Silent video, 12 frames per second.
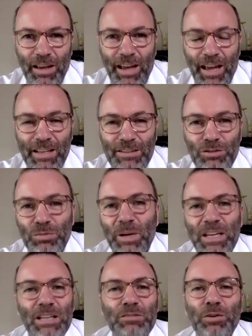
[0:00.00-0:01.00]
And to
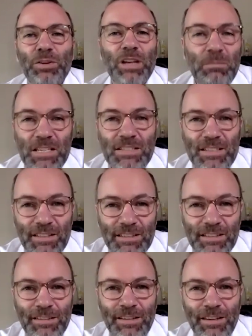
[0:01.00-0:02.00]
make it for them
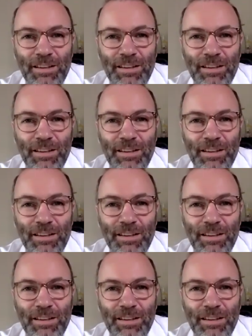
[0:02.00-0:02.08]
easier,